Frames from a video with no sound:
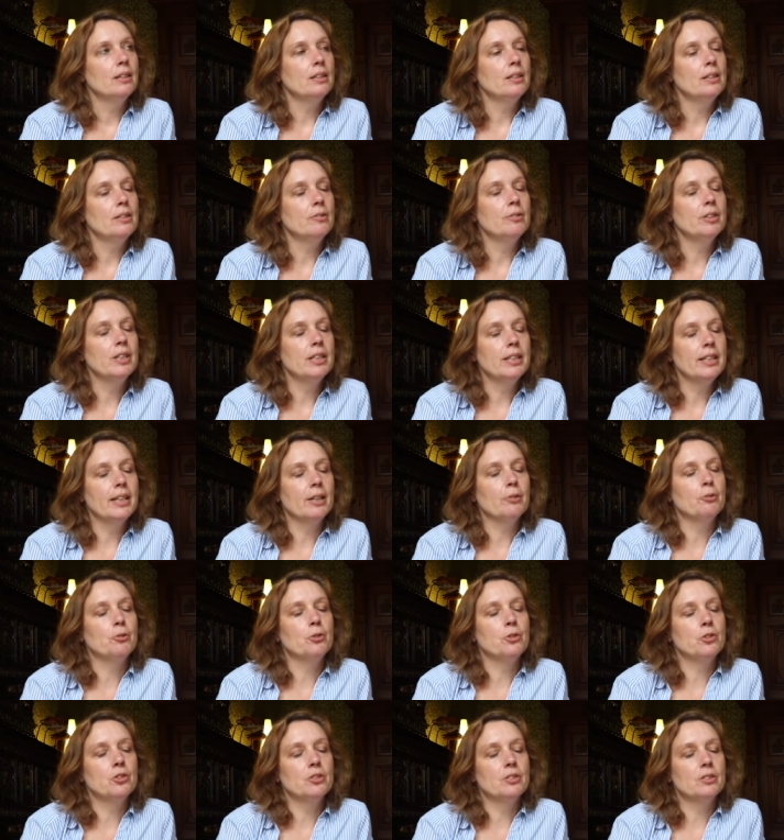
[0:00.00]
you really
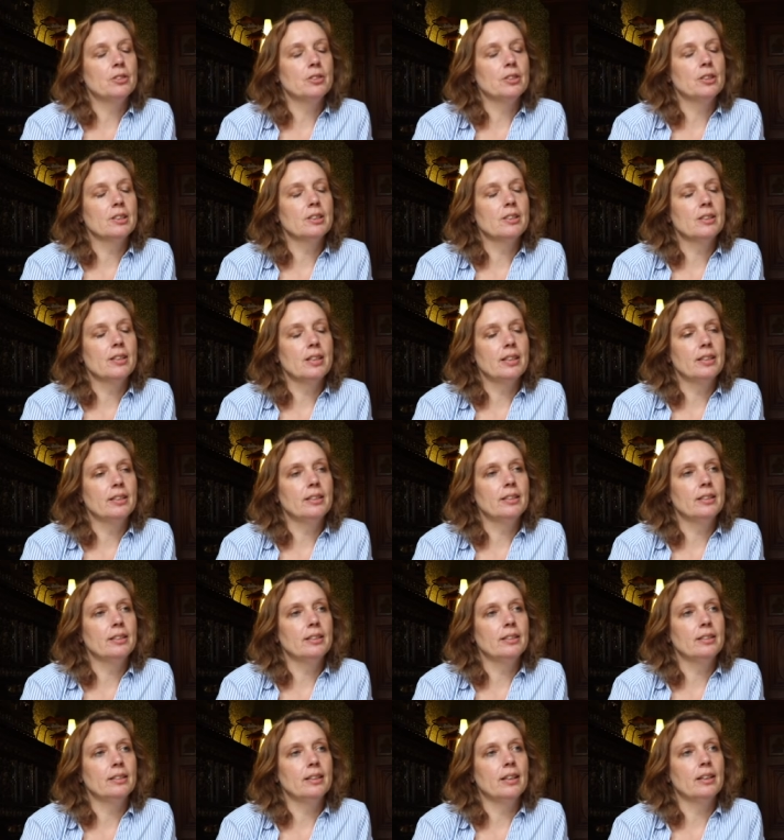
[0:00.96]
have to start
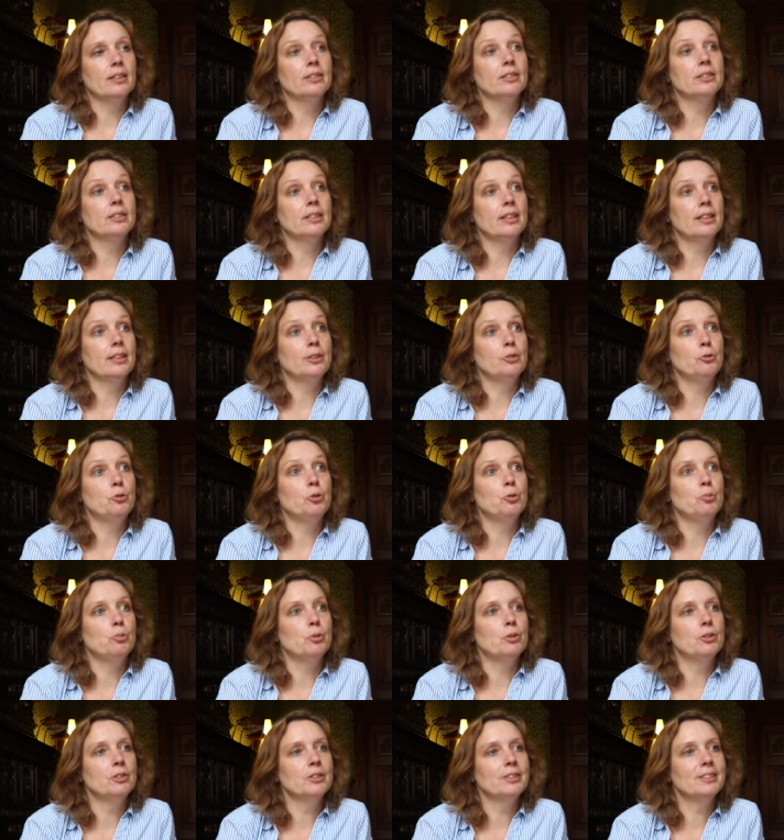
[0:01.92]
thinking outside of the
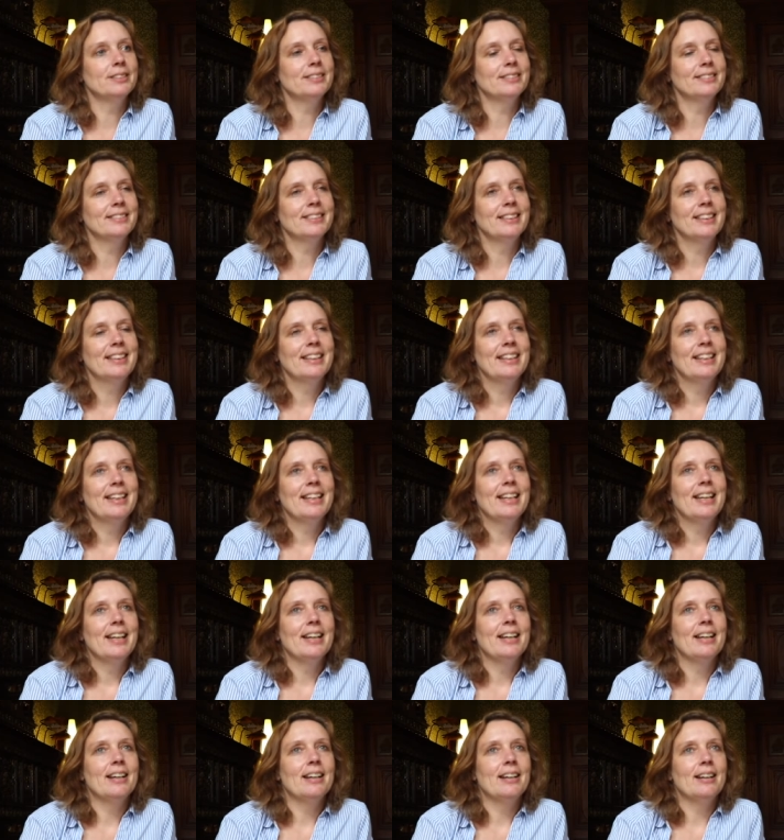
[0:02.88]
box
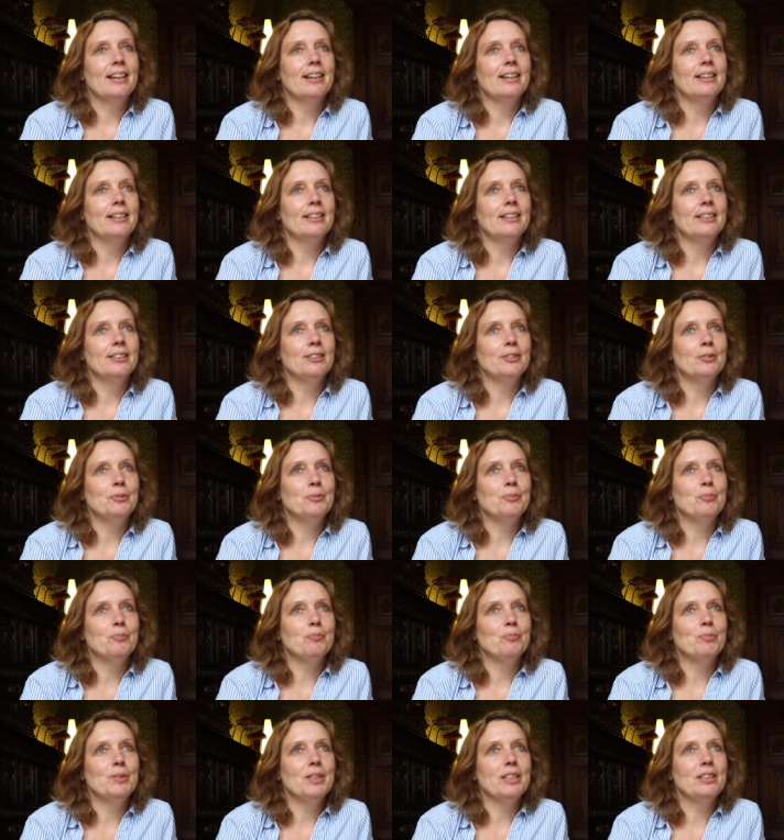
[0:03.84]

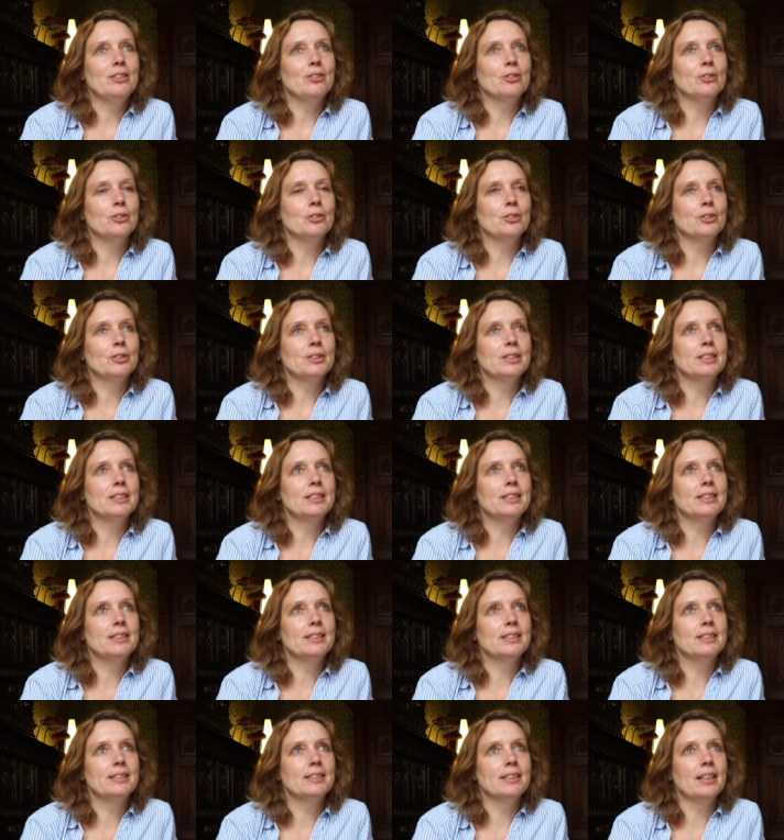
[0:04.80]
um,
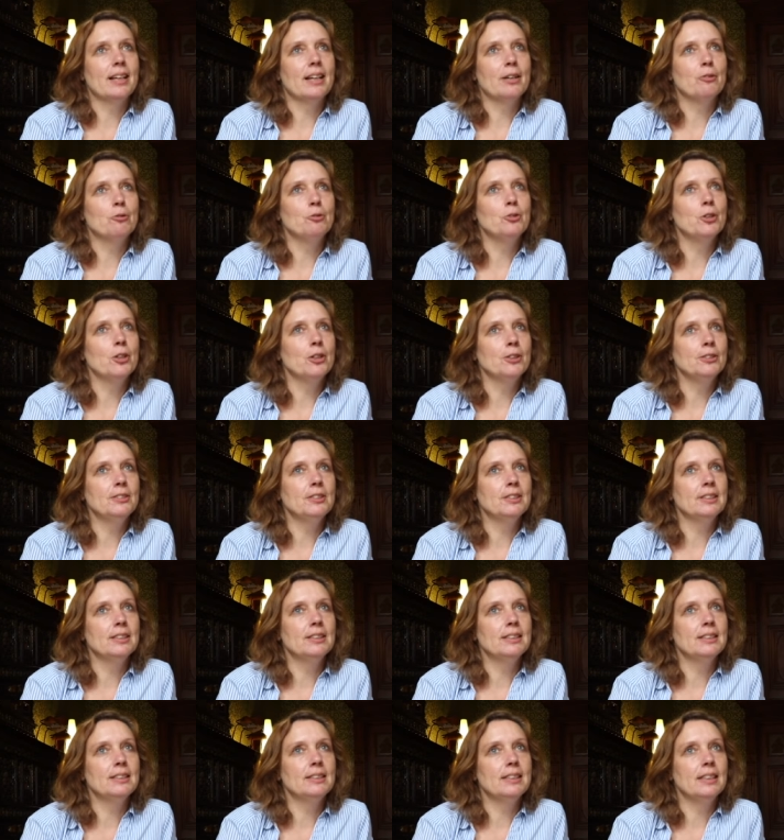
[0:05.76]
because I've
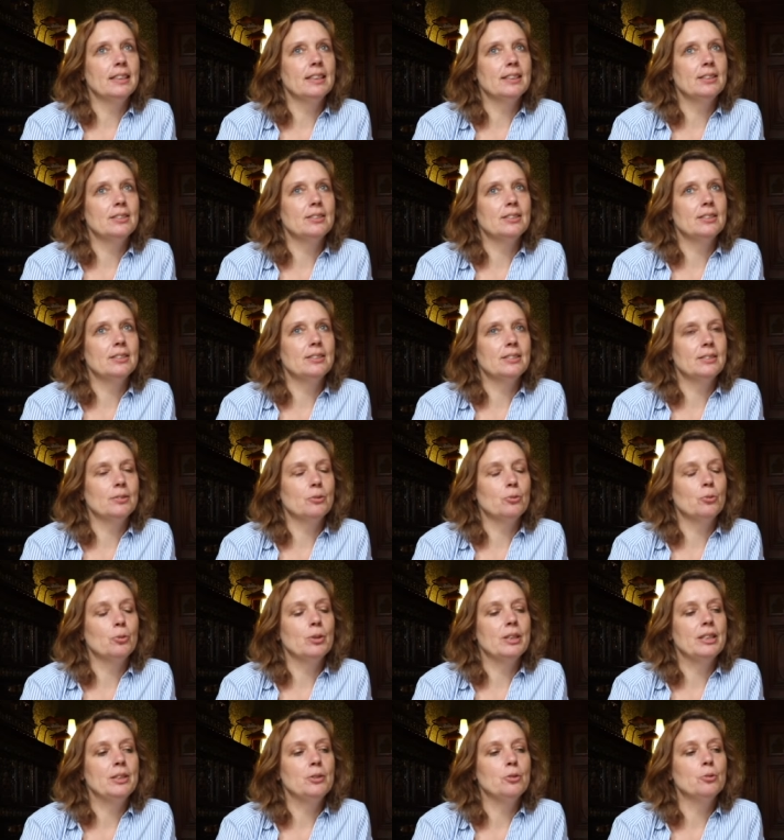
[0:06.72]
noticed that
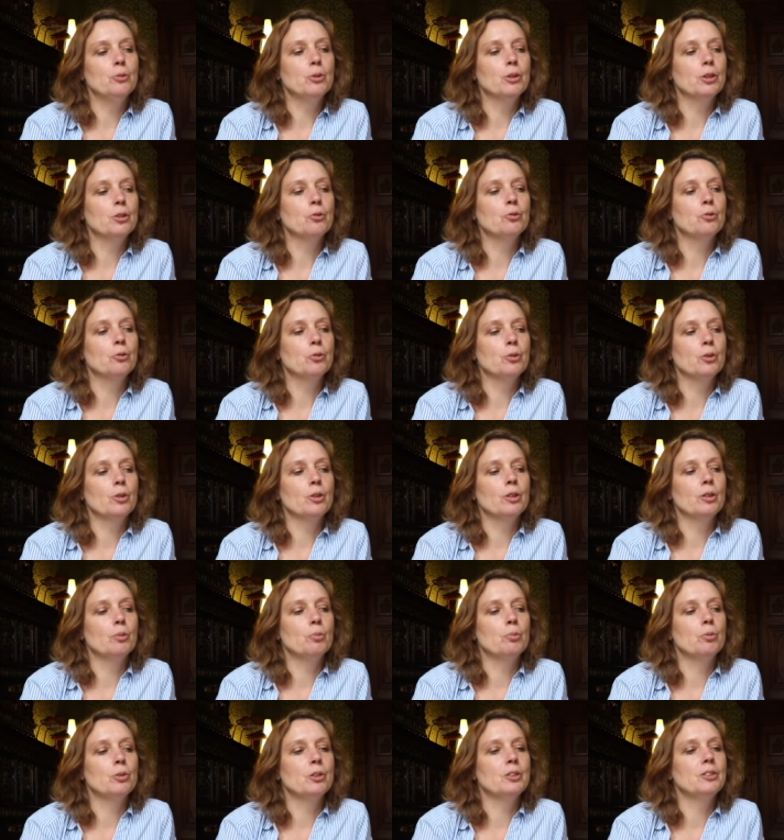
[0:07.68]
when you work for
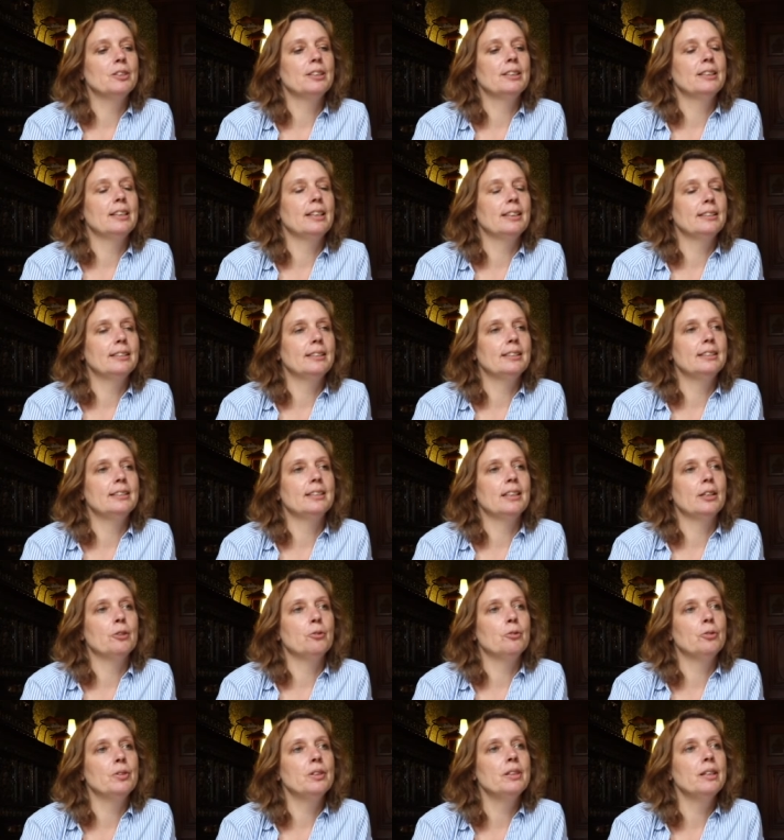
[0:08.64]
a project like this
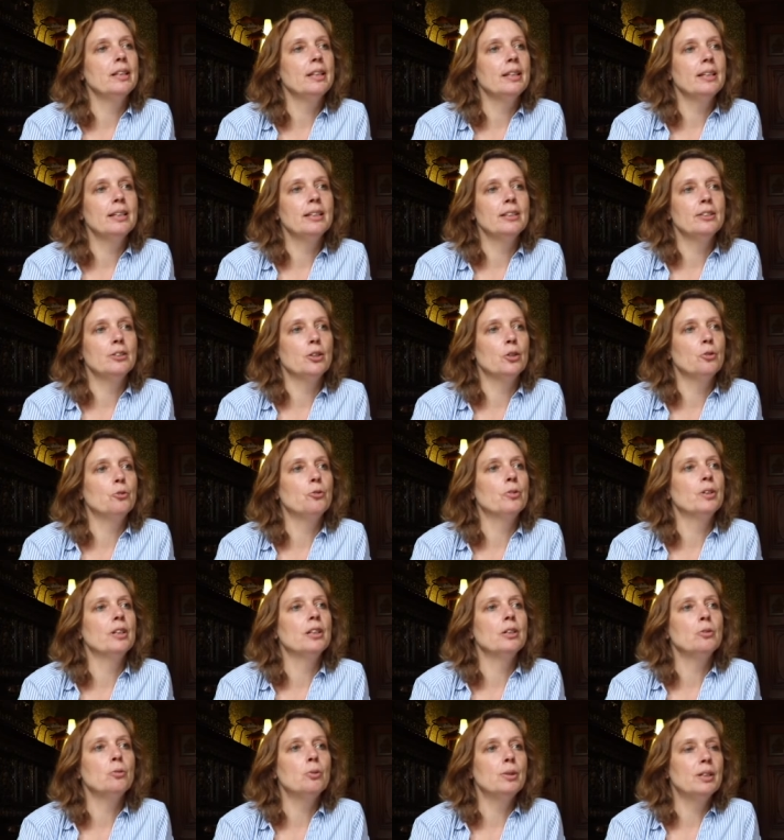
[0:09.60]
every day, you know
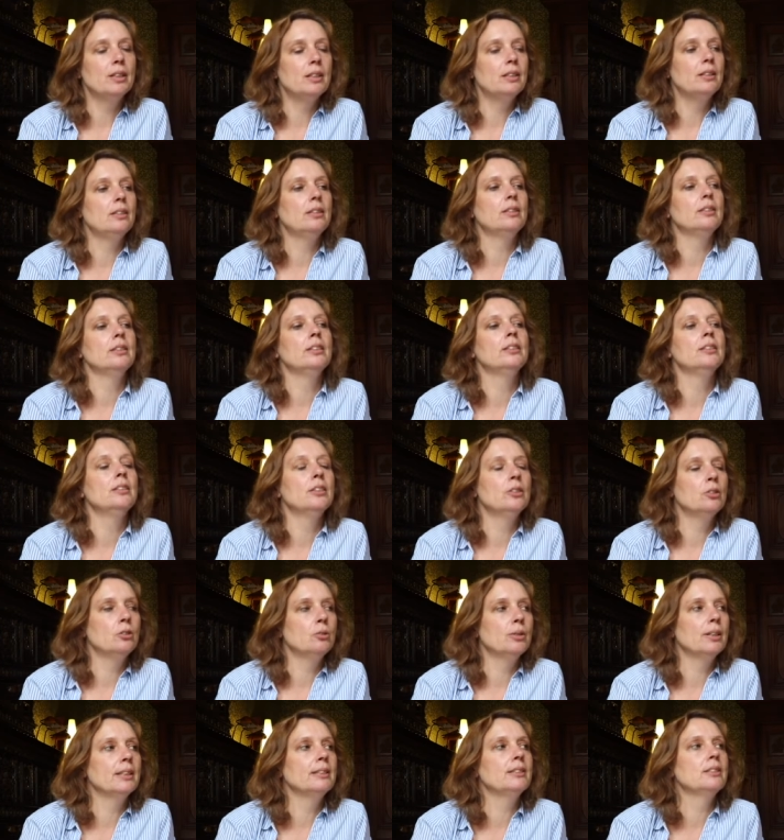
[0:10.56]
very well, you
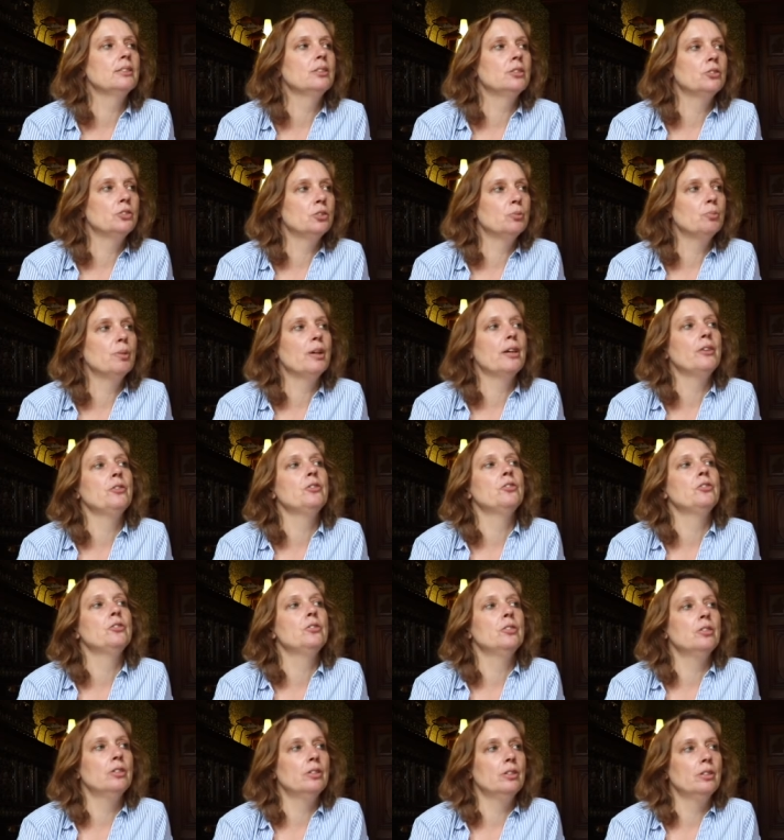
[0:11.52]
know quite a lot about
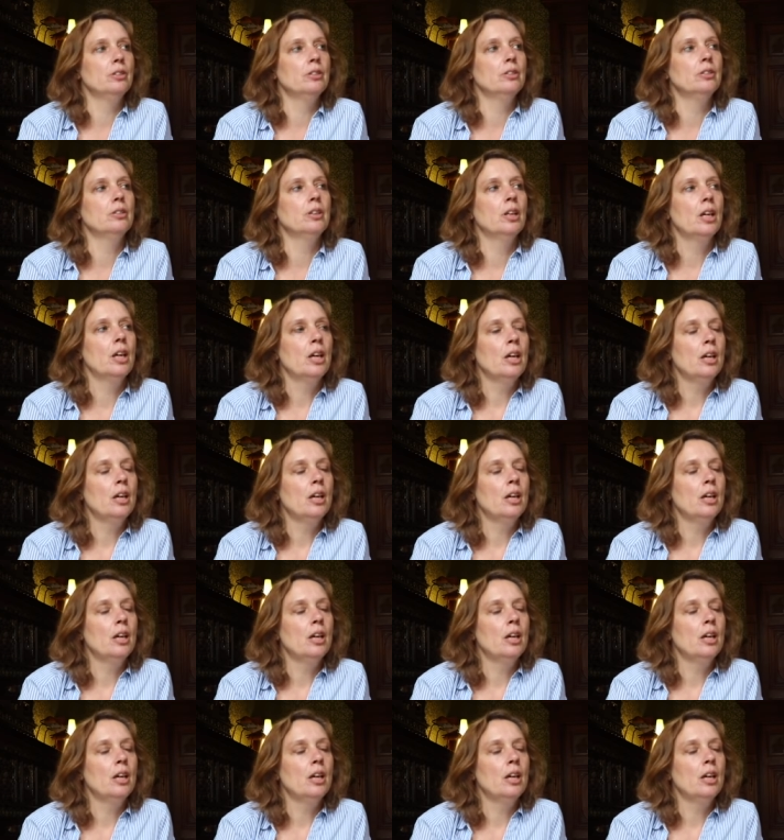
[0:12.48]
the